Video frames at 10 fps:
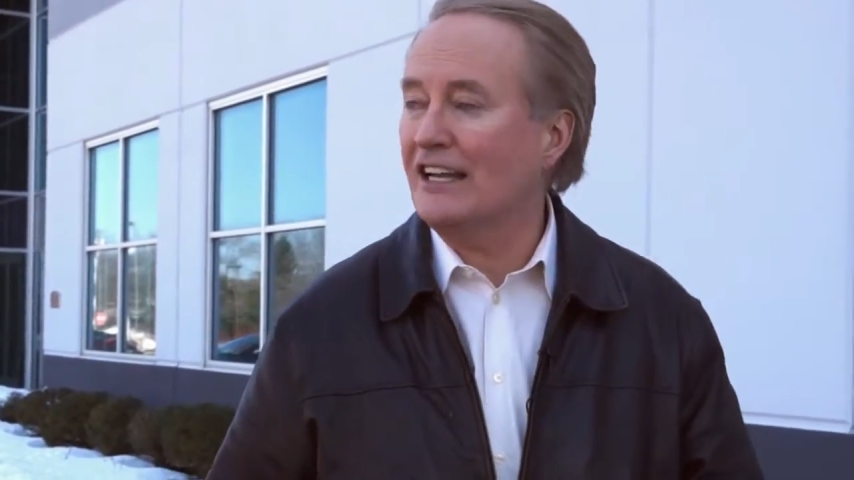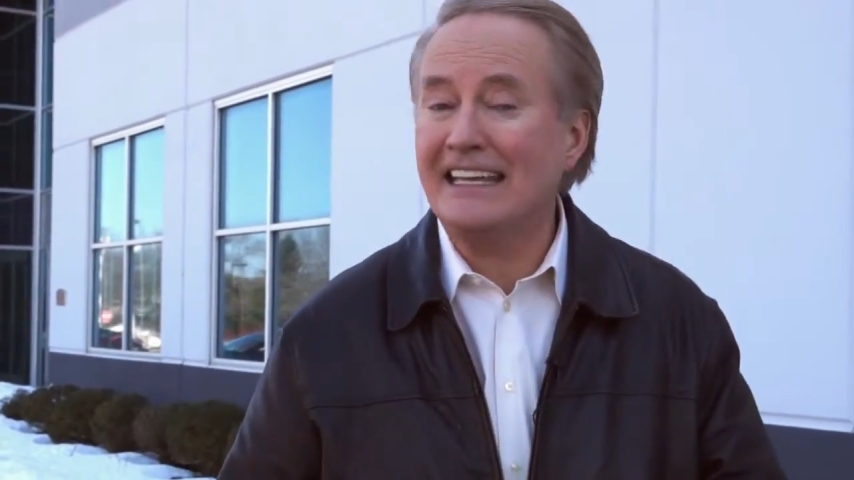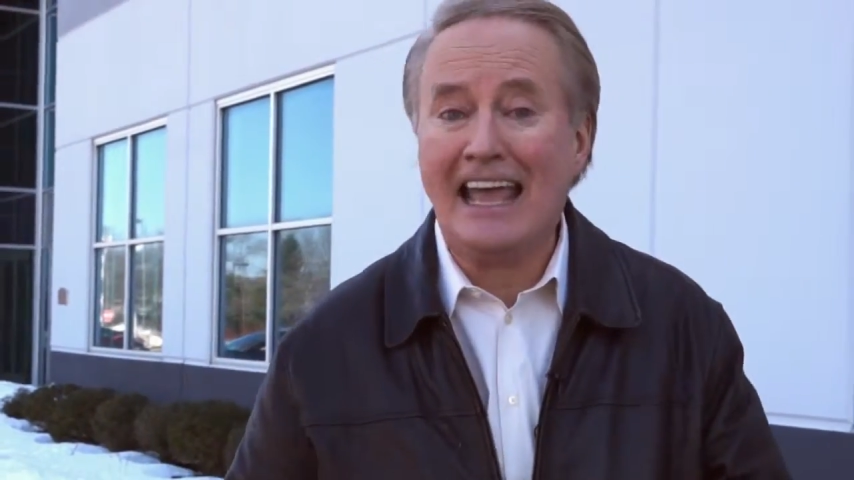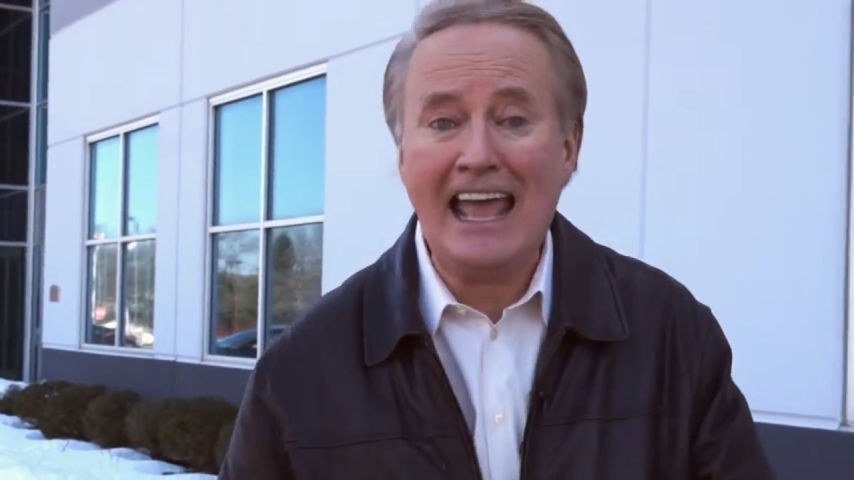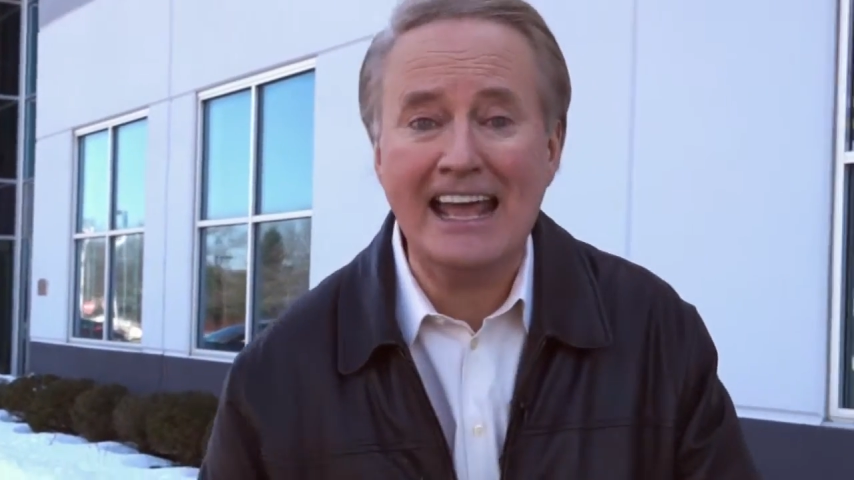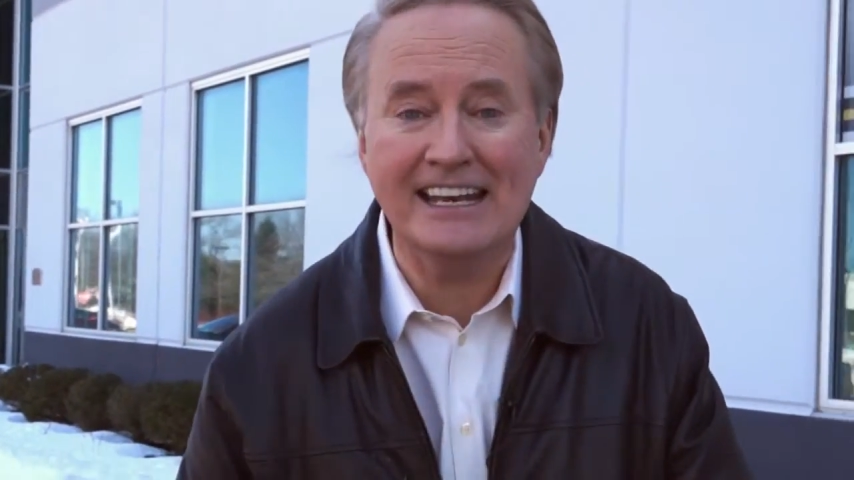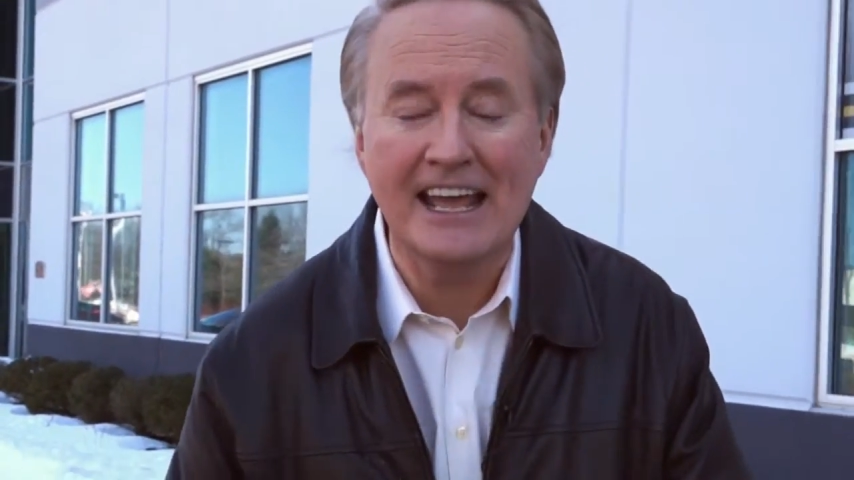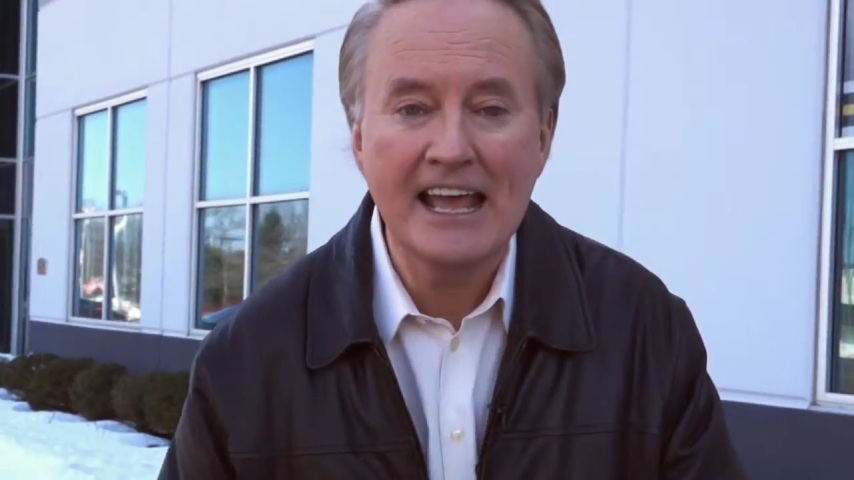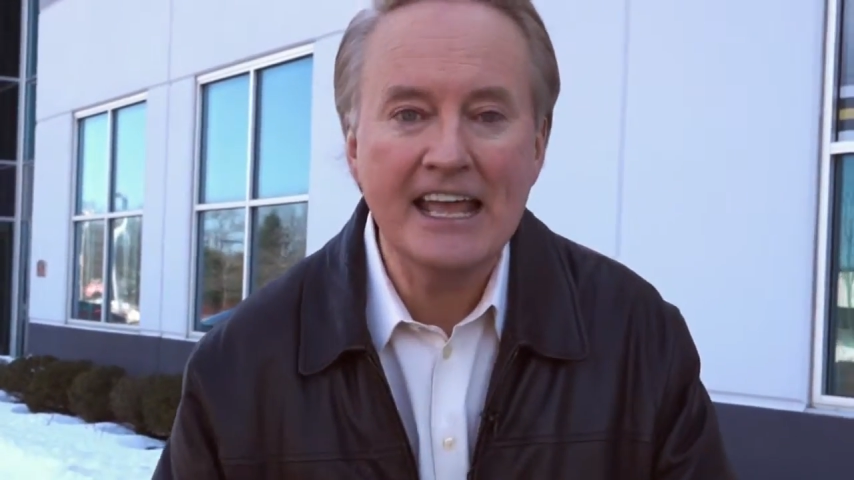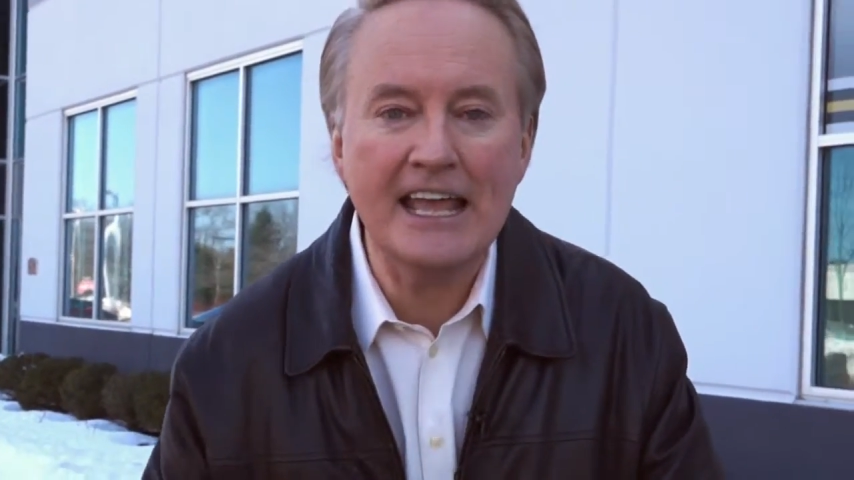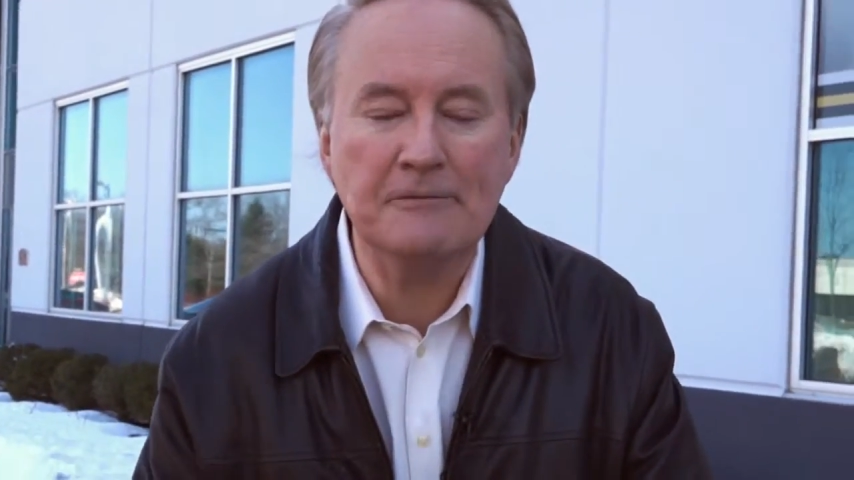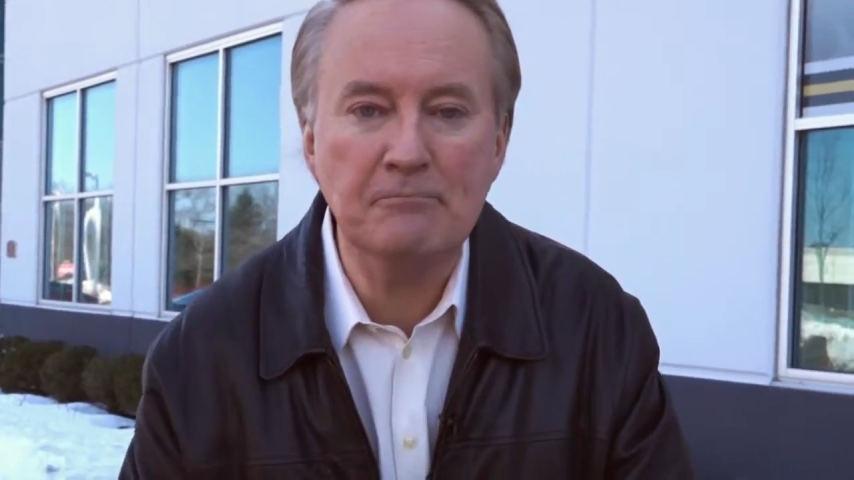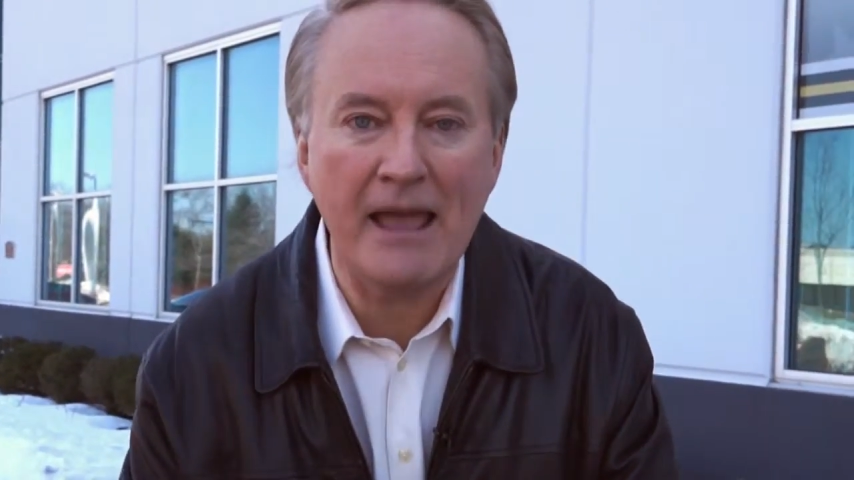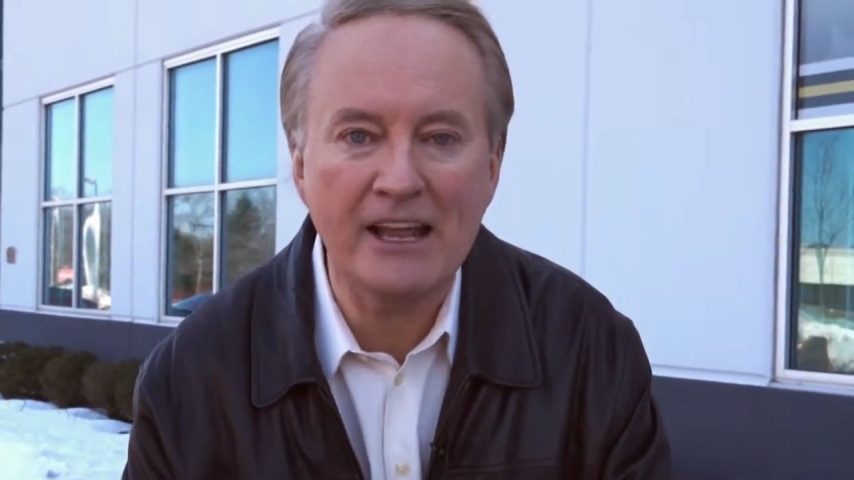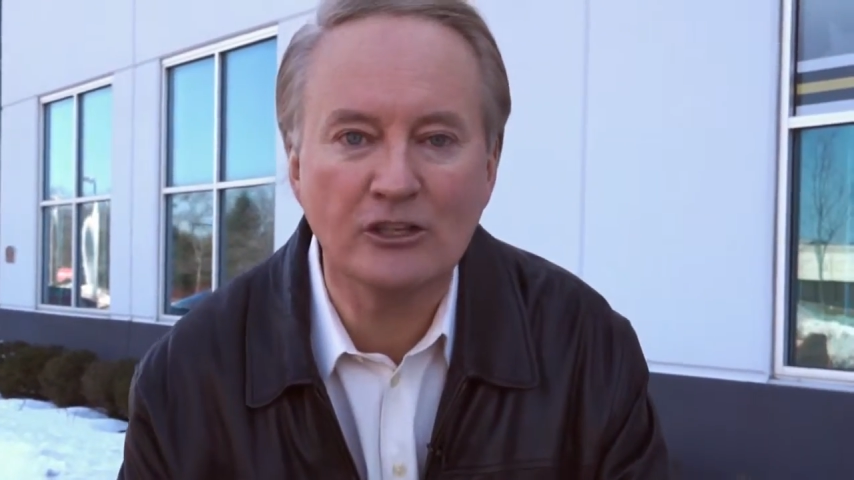Again, it
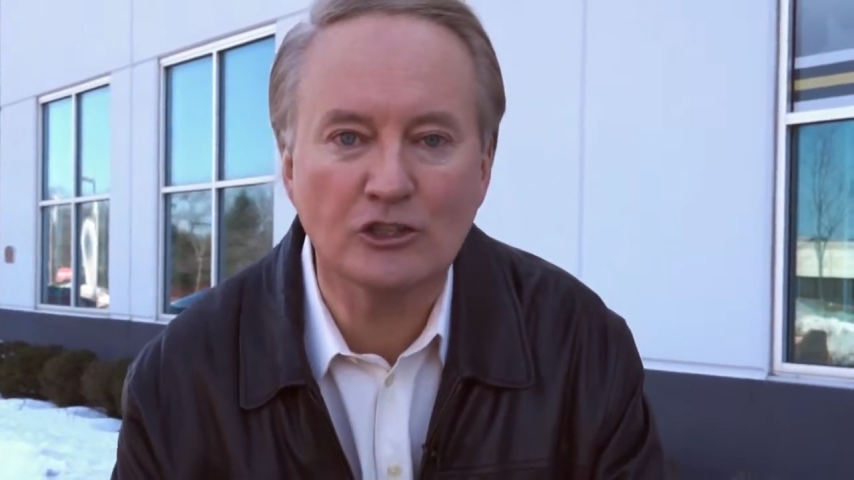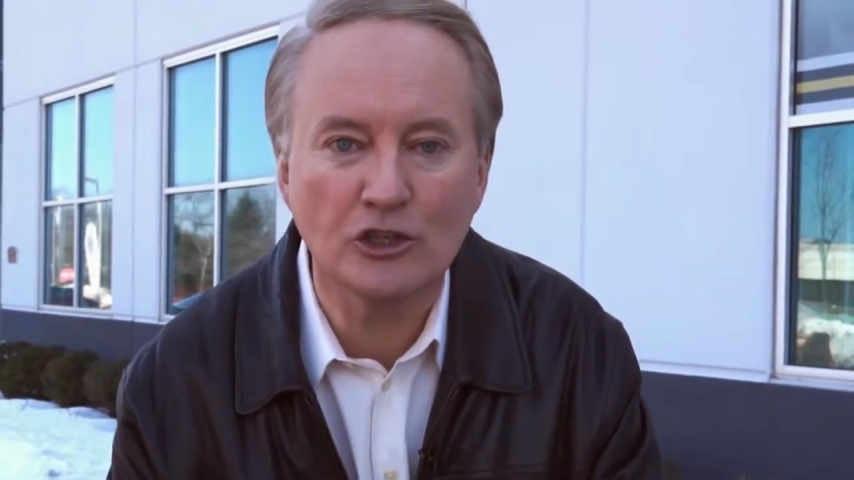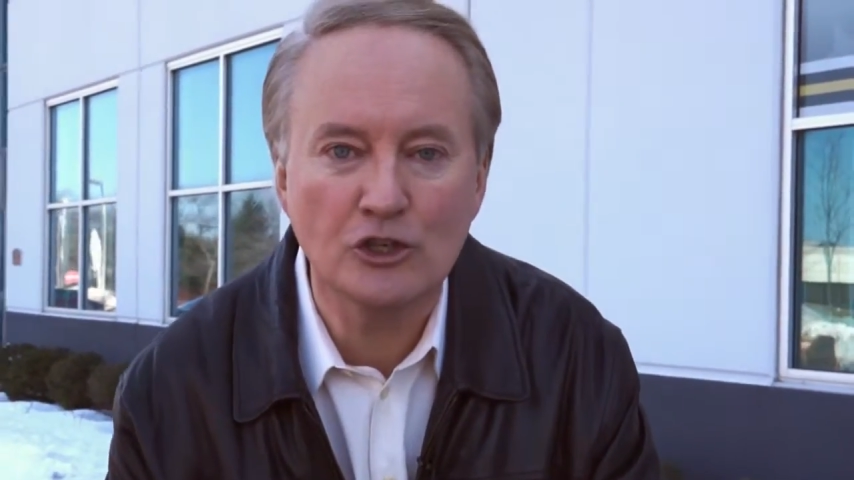makes